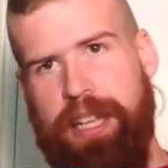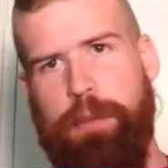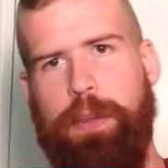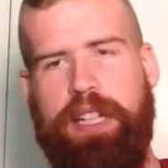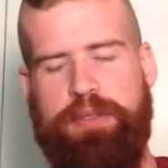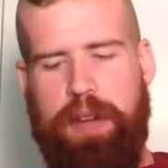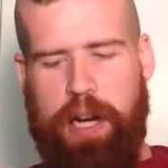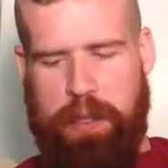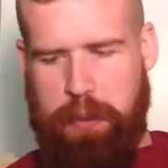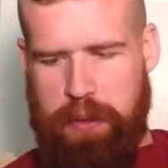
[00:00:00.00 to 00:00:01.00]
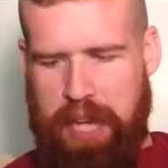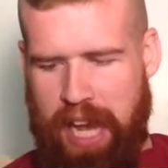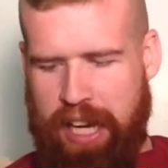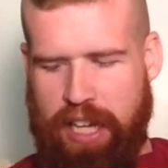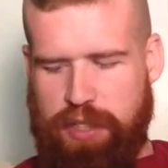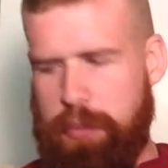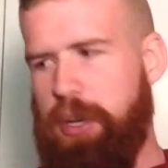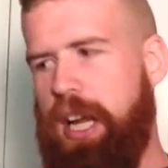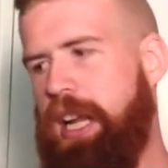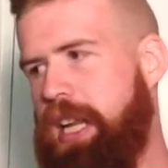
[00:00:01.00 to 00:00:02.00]
Because at Fan Expo you can't actually
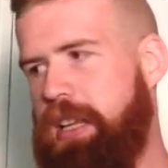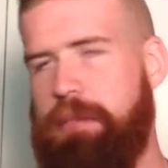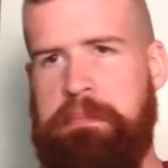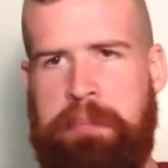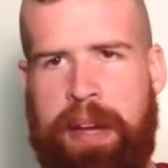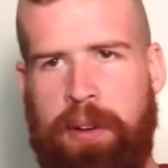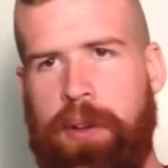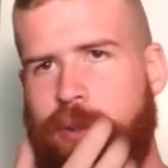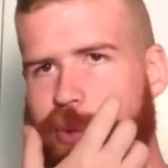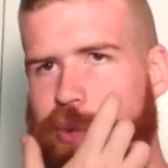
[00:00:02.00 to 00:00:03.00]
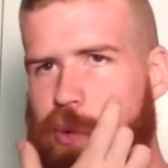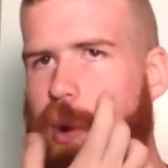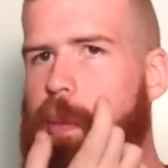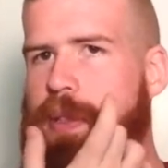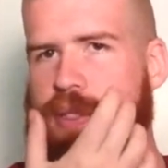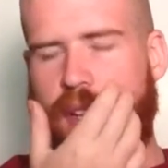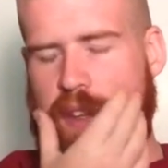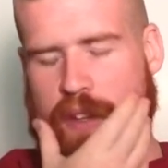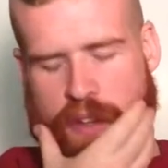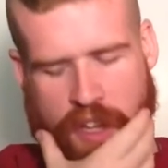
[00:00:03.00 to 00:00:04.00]
bring in any metal weapons or
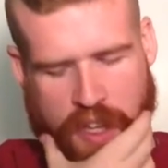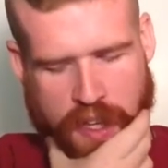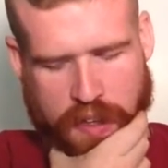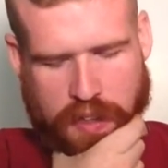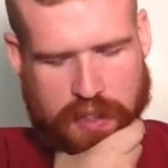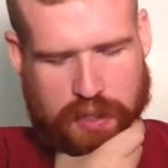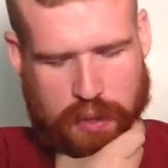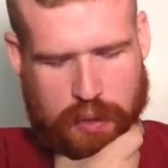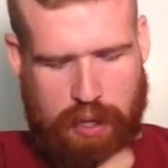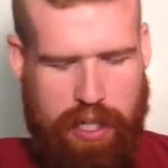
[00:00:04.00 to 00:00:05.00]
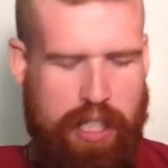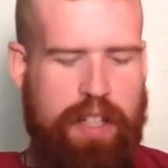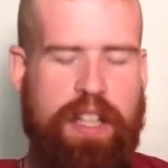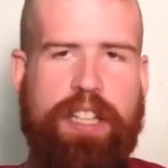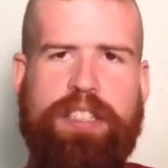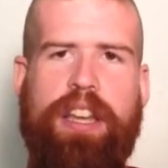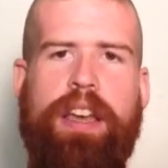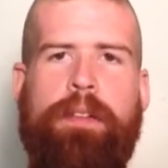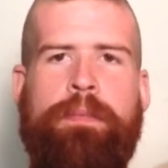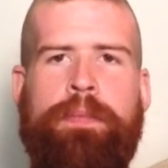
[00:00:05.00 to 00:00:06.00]
anything. So he did these.
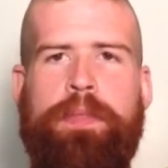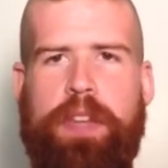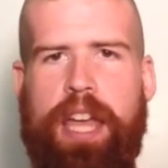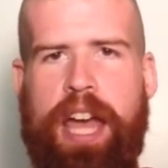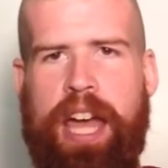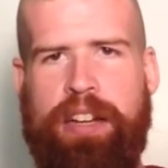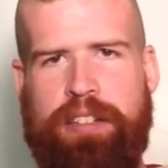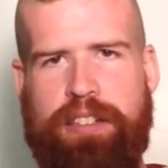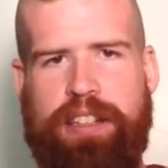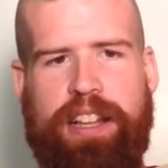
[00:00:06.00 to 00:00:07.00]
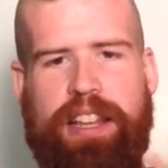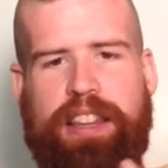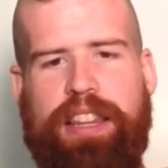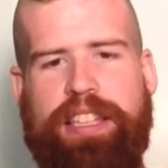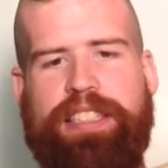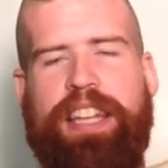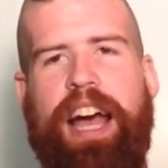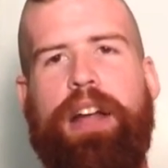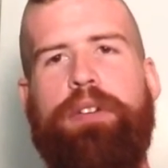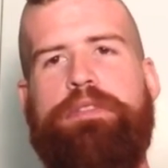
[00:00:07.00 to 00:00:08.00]
And this is
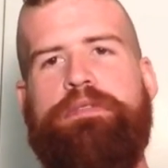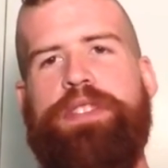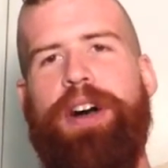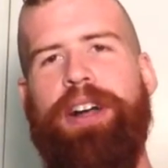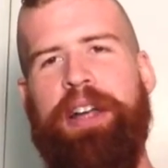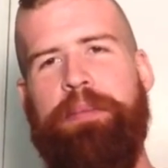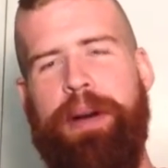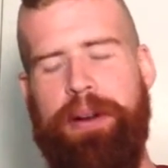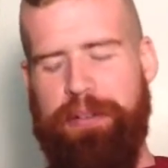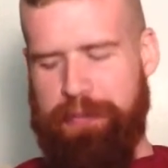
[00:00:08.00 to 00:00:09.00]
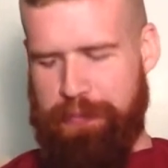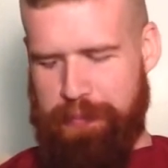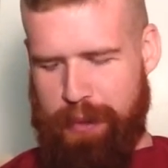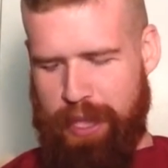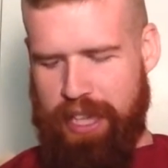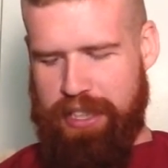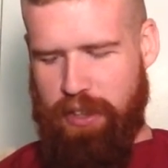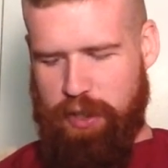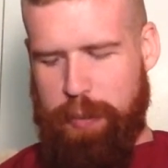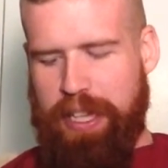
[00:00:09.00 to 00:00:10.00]
kind of talking about
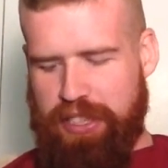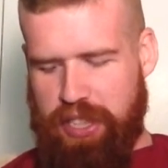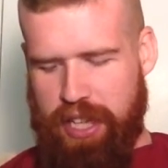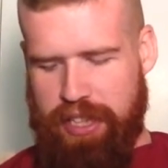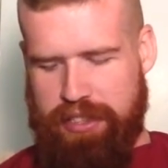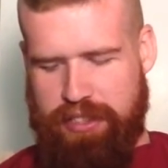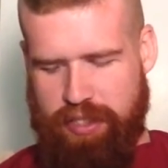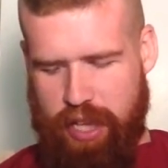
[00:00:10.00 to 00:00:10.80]
or speaks to his